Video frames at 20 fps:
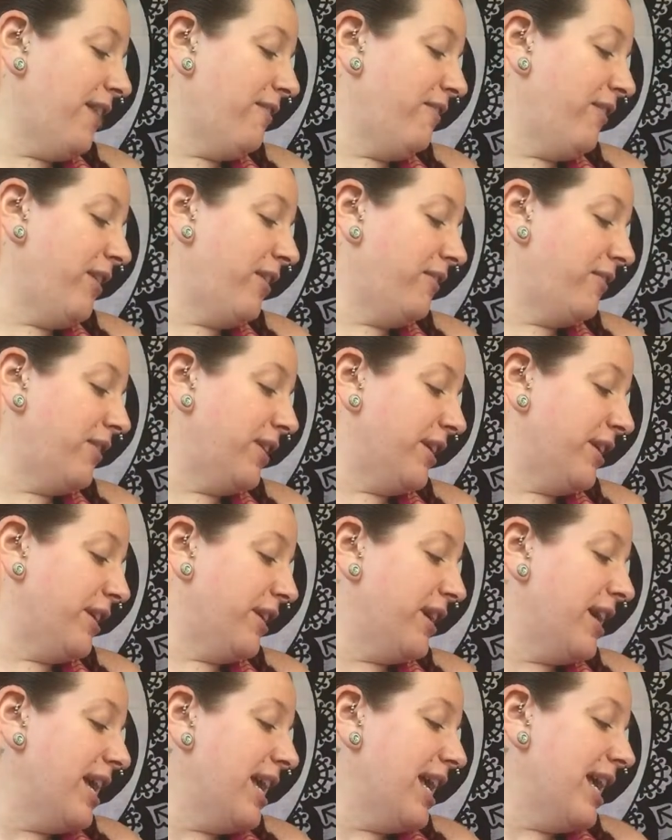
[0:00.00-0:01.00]
and
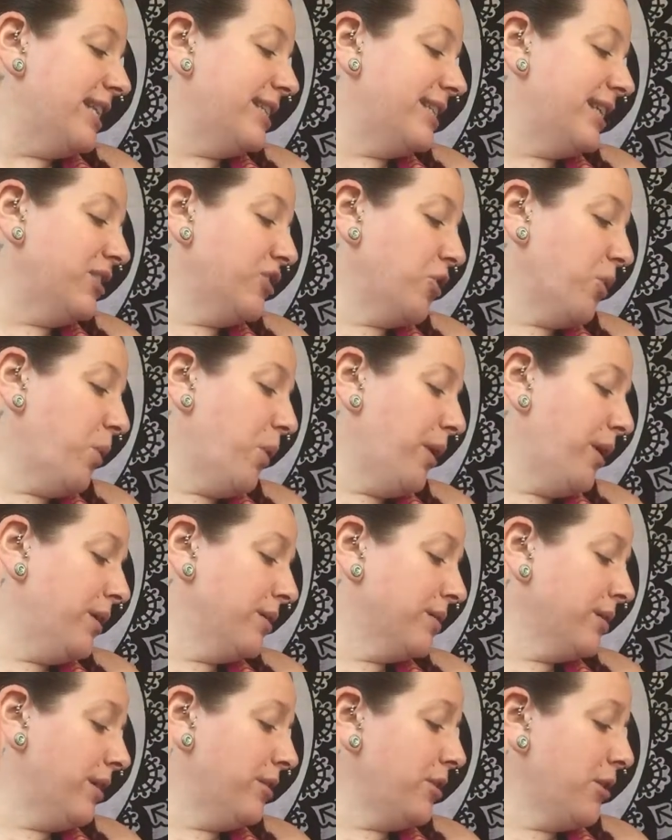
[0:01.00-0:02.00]
vetiver essential
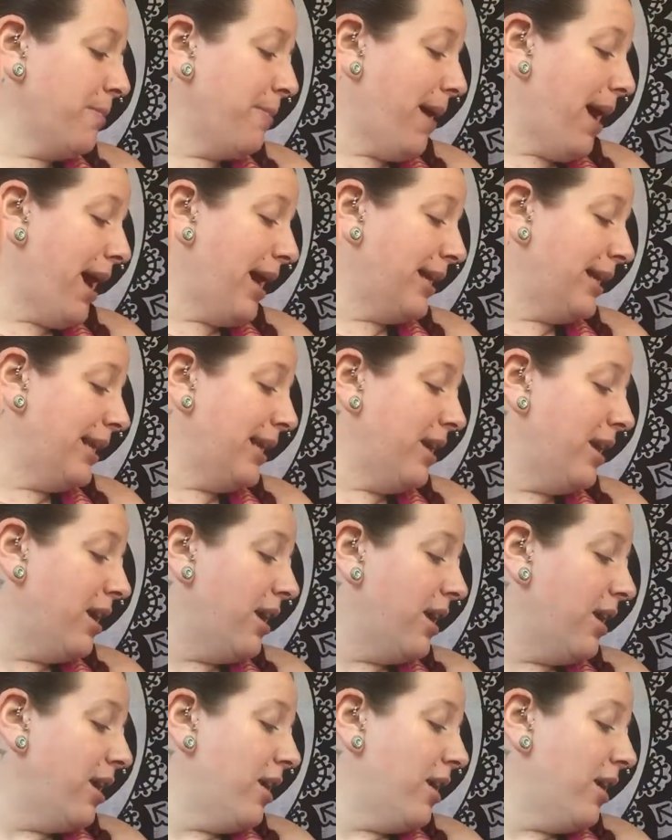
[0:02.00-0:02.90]
oils on your body